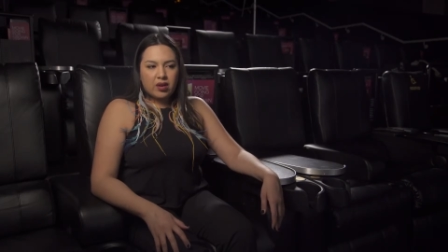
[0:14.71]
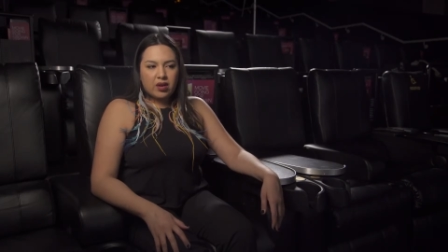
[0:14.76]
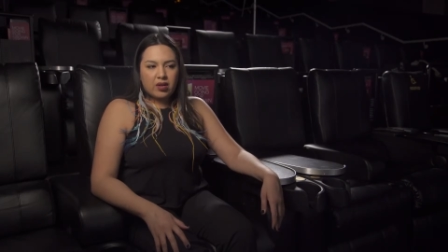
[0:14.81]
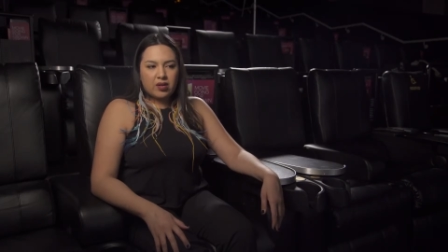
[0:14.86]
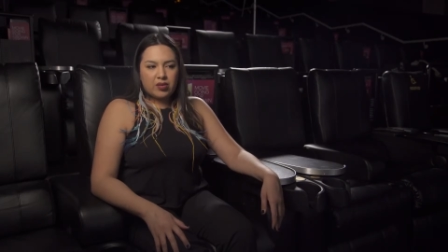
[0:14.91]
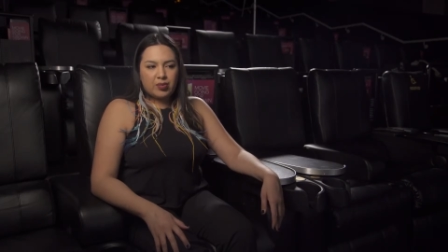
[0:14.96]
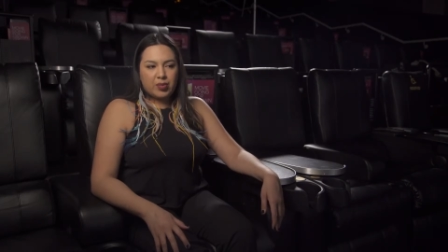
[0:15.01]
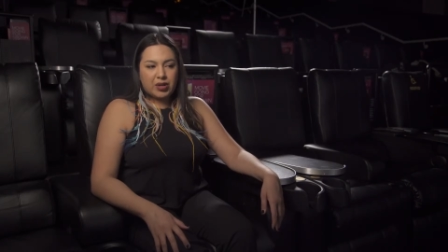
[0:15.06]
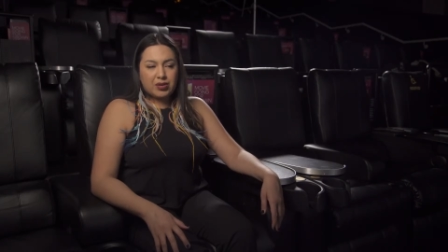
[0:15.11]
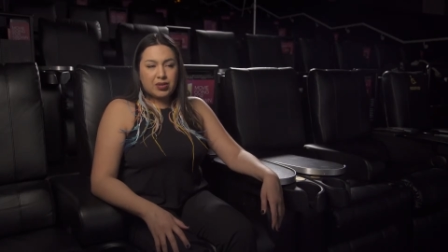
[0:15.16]

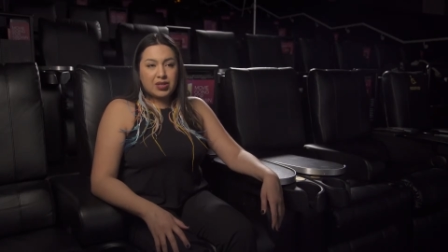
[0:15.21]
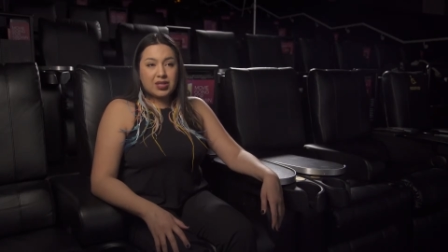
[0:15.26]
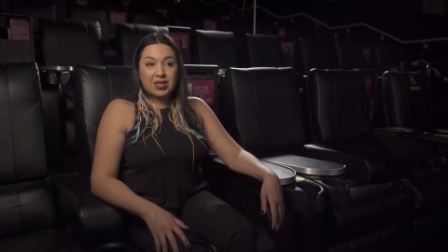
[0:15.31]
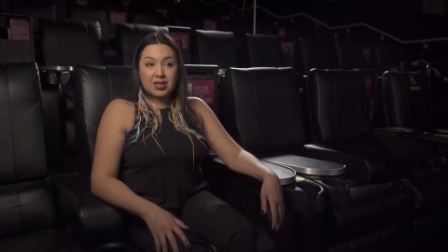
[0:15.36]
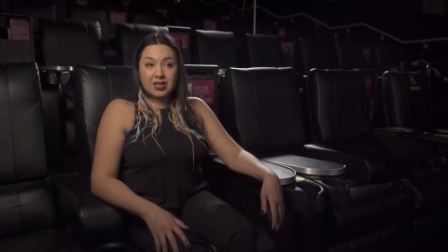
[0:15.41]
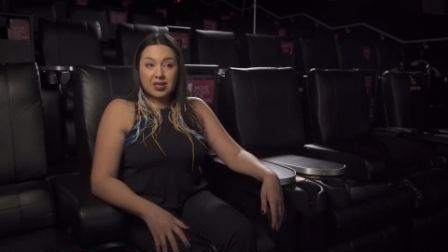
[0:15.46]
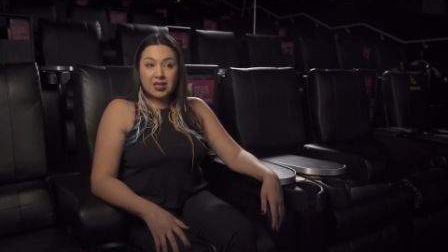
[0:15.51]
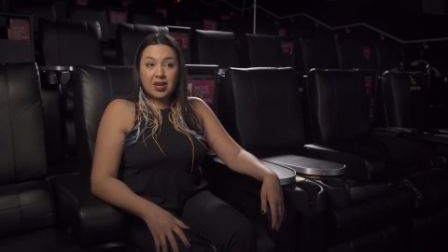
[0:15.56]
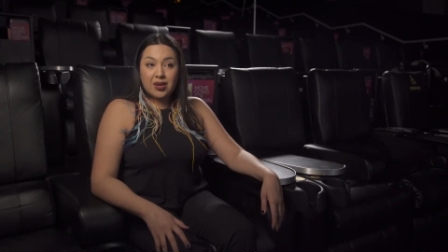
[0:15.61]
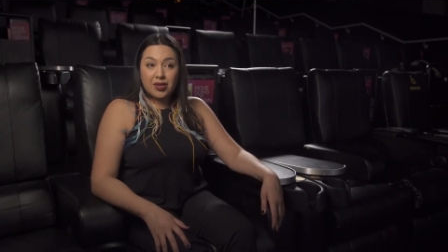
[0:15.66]
about
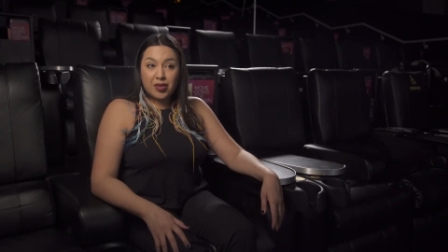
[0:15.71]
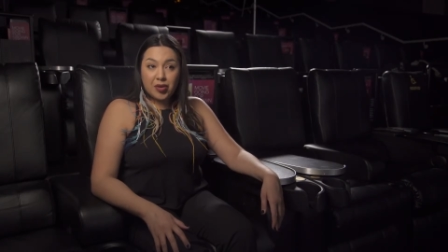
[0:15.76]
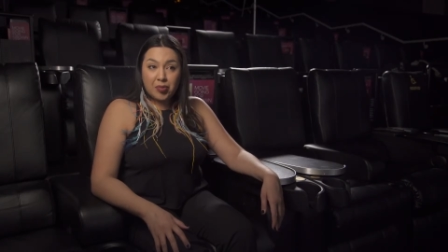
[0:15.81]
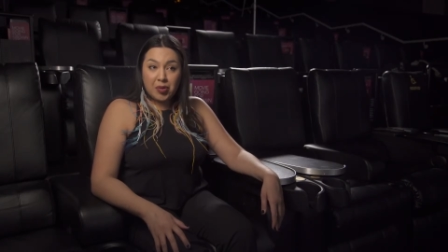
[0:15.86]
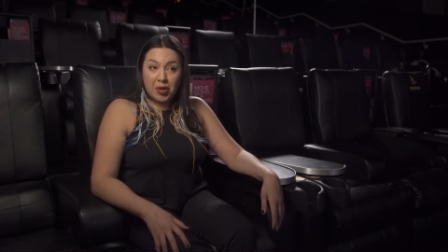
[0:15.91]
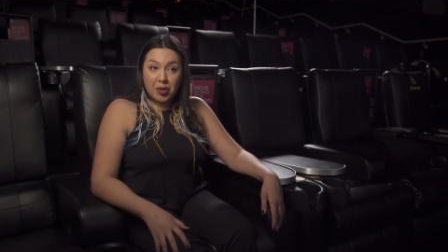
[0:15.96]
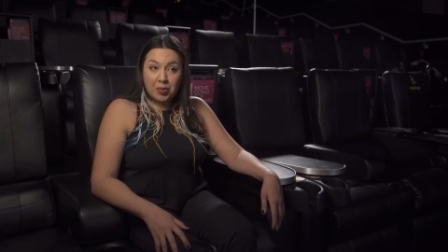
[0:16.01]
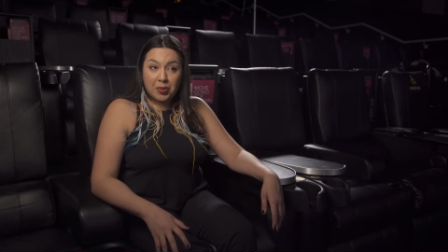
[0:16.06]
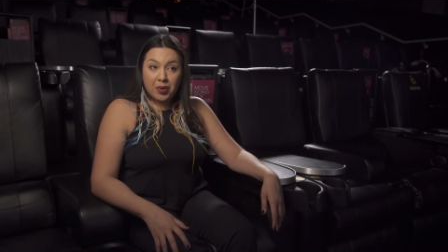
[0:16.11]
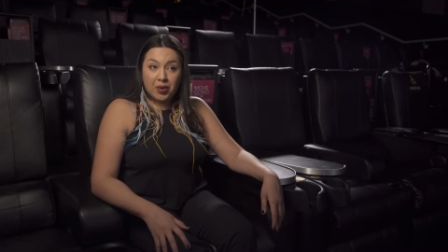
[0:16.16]
six hundred
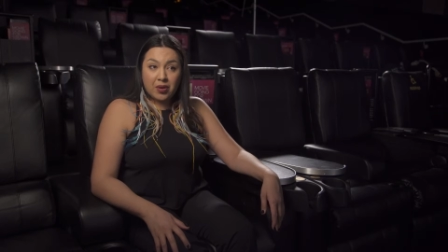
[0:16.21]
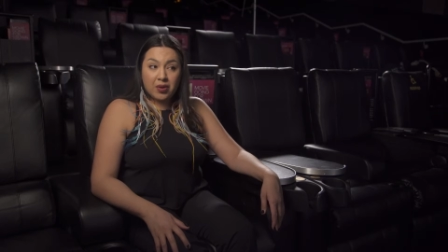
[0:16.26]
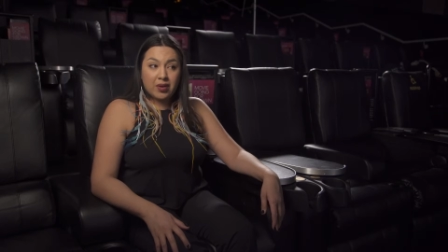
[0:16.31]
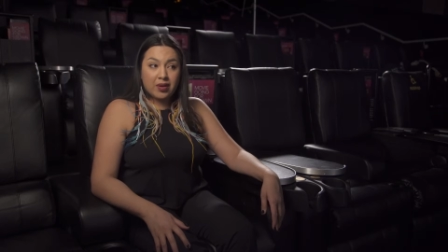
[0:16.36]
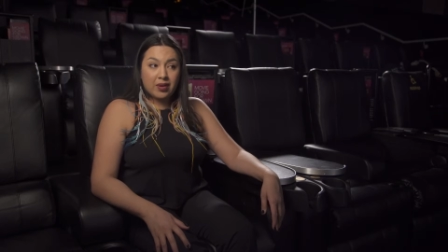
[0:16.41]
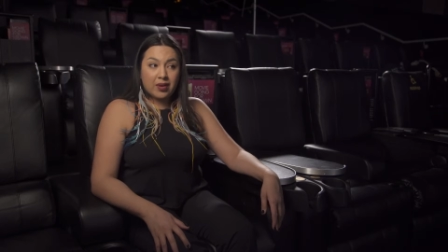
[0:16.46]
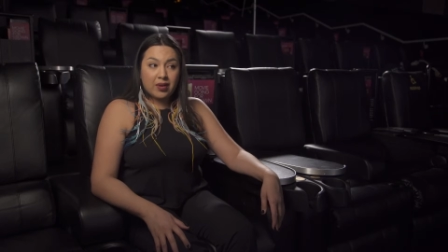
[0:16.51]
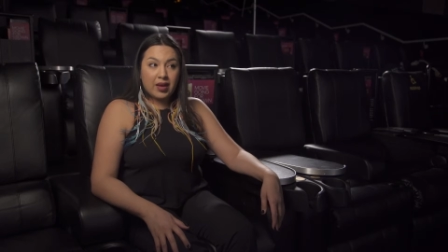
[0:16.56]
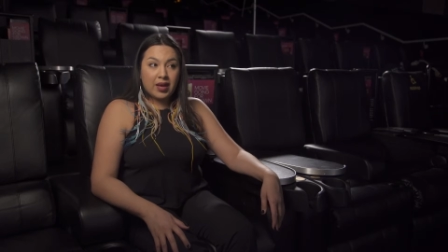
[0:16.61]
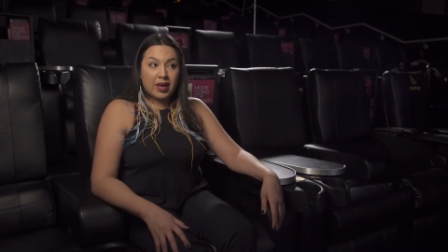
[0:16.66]
people,
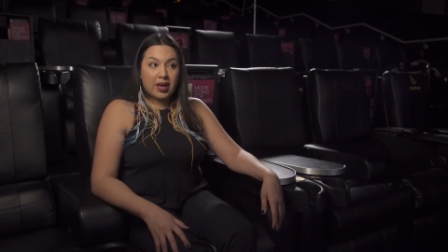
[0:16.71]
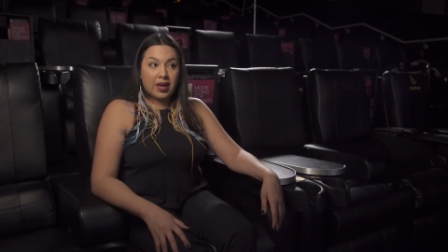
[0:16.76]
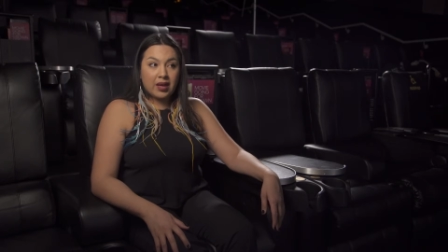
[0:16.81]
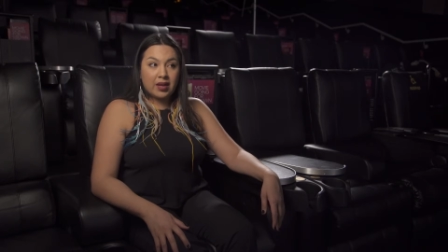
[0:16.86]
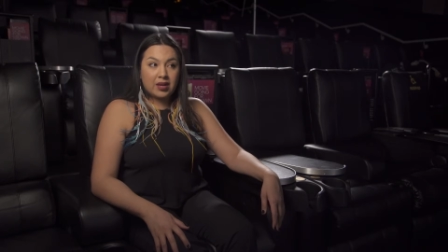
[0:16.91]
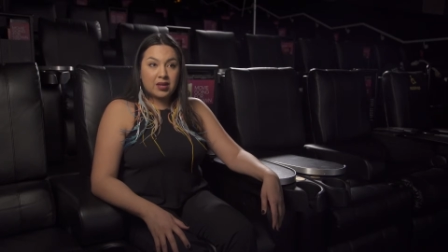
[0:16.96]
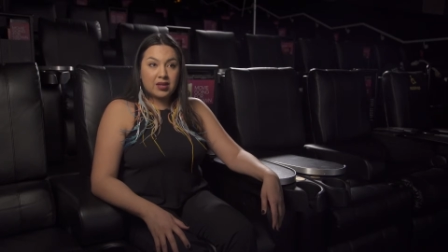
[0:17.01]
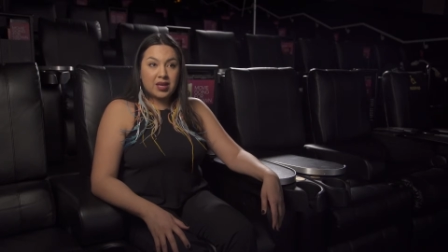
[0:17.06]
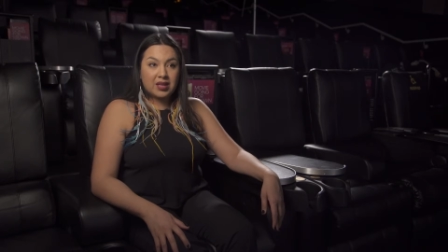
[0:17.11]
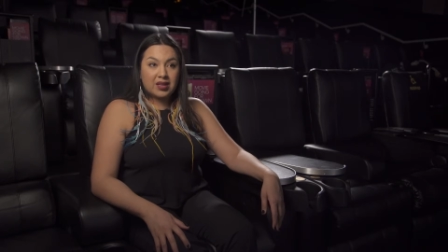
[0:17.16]

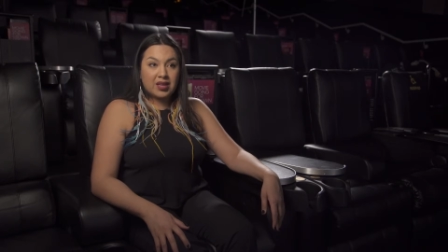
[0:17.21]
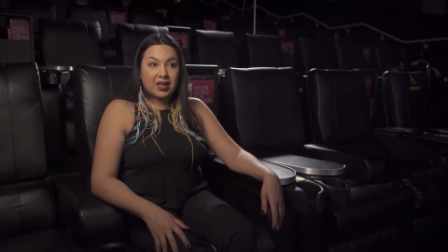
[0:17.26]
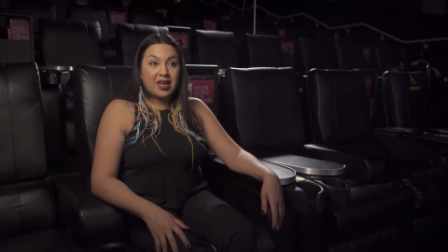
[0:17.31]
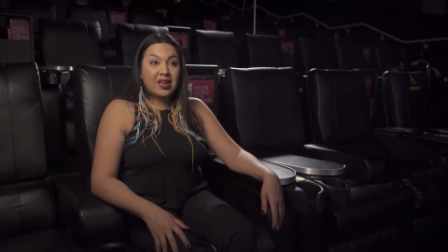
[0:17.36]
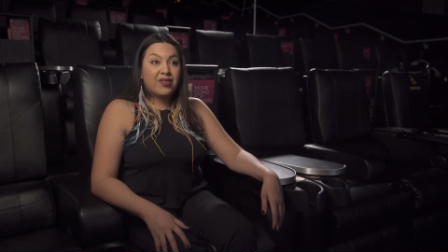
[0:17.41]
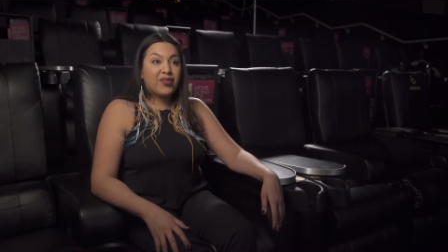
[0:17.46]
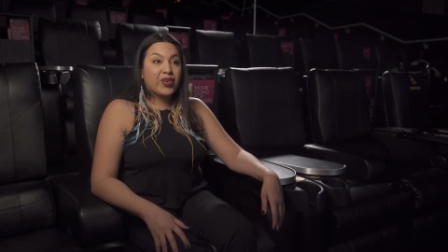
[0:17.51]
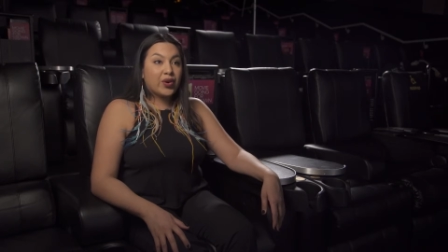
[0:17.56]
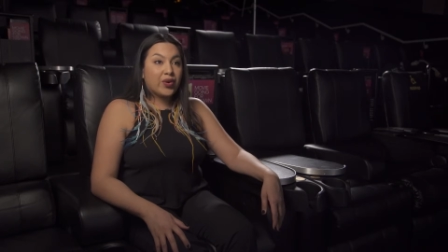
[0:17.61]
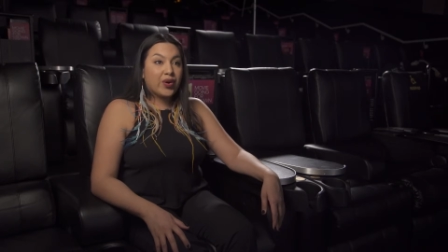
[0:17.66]
and at the
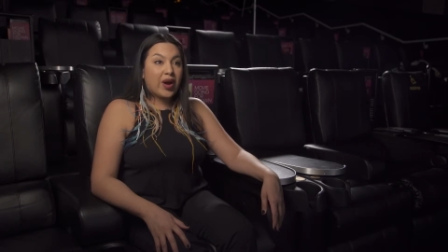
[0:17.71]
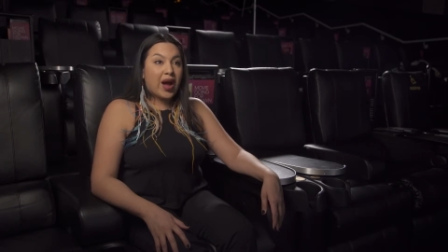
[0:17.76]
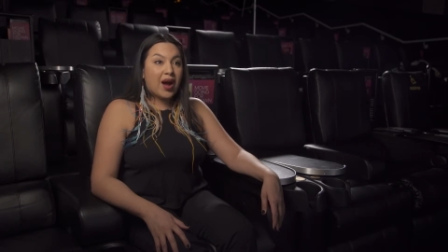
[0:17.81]
Eva O.